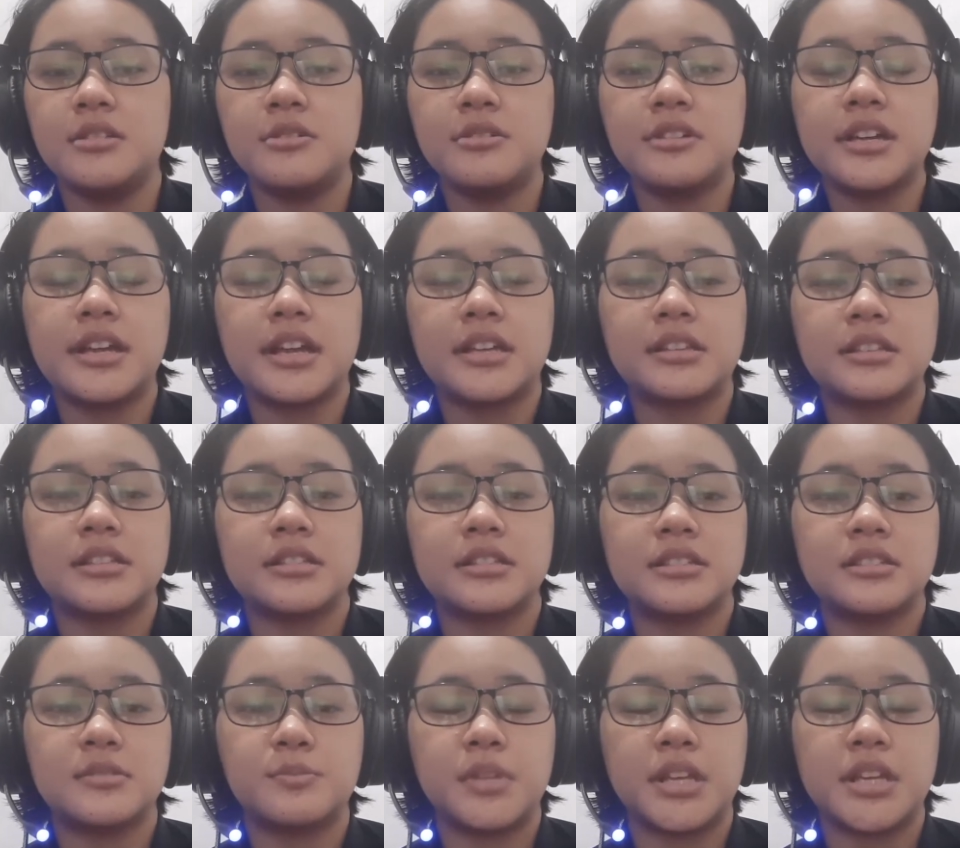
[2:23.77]
looking at the
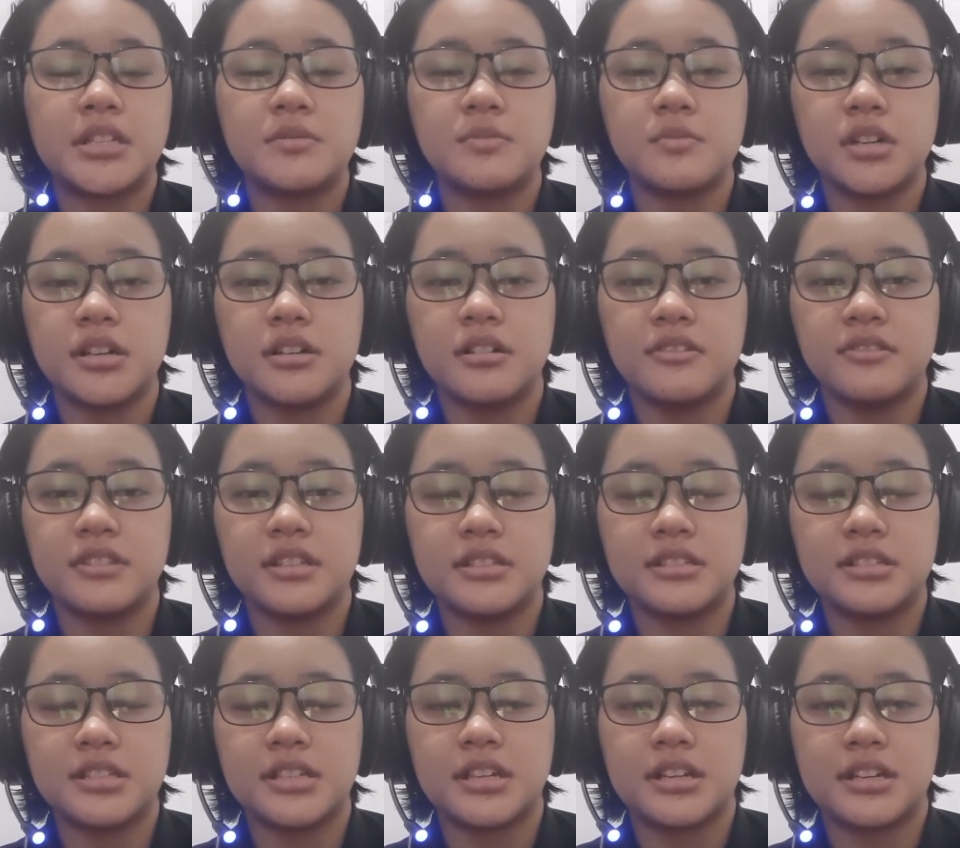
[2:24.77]
displacement of
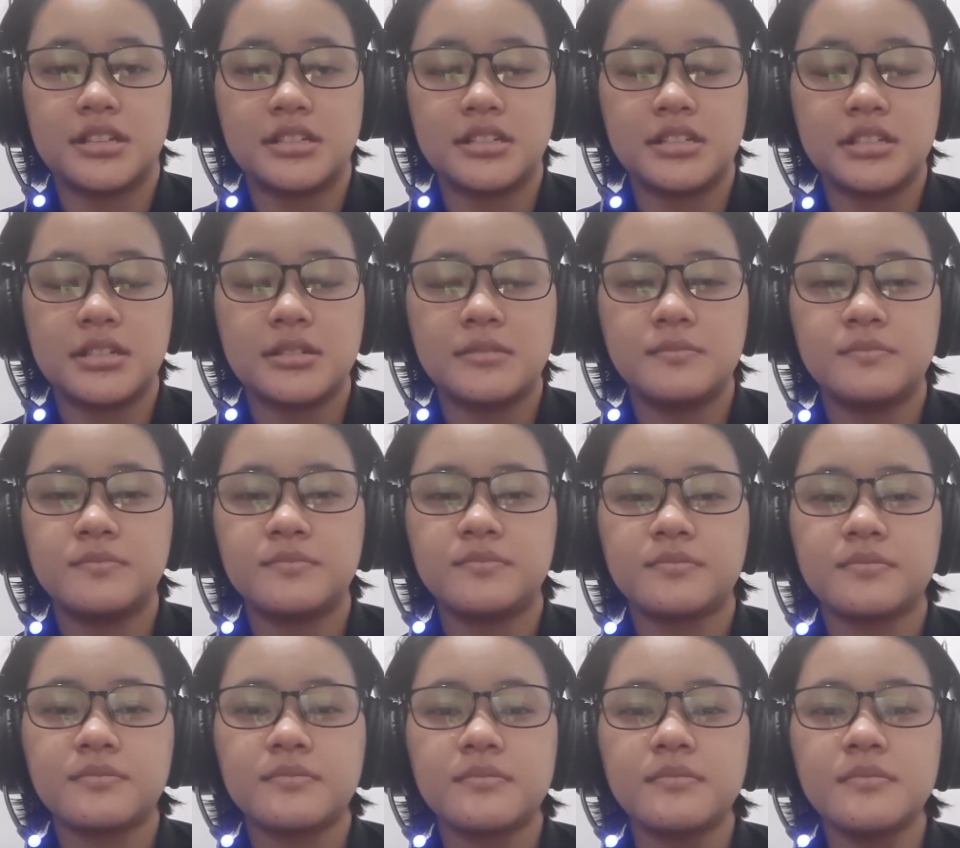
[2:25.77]
the syringe.
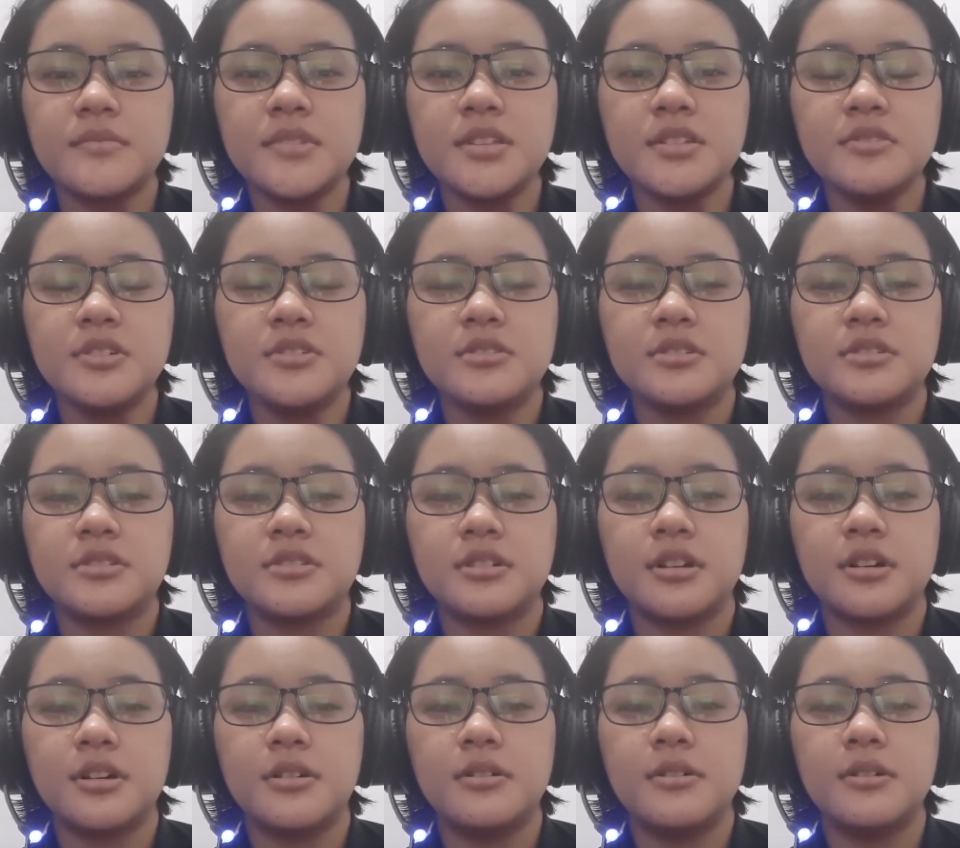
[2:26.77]

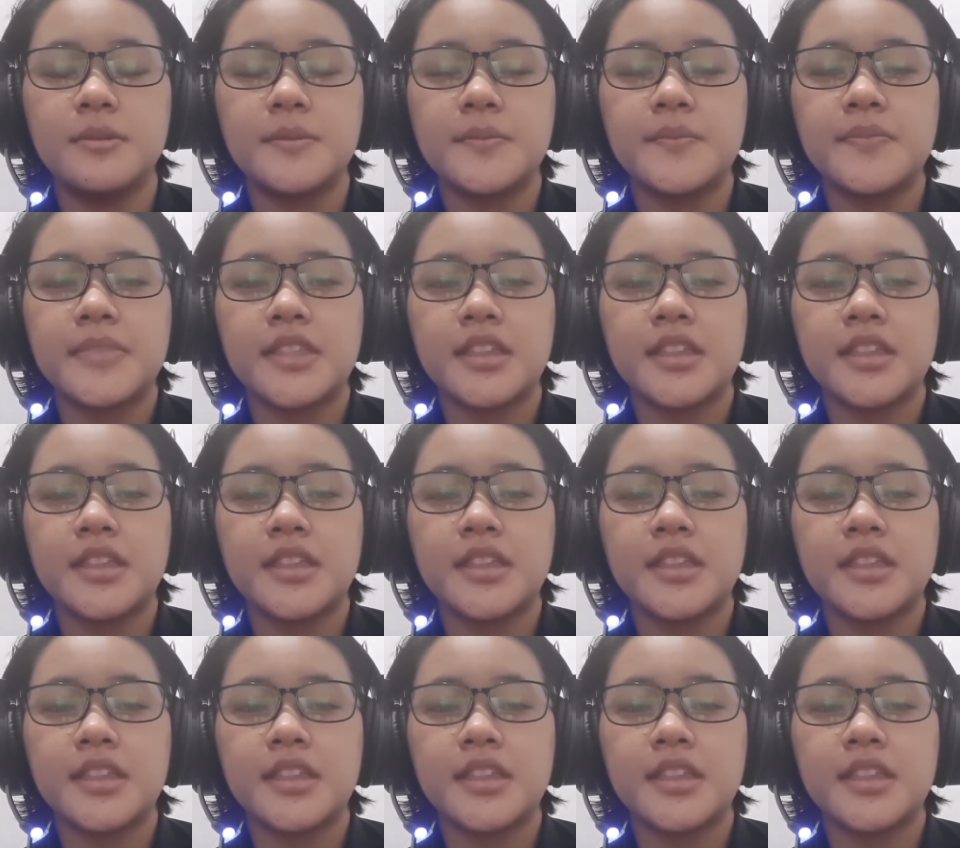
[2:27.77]
So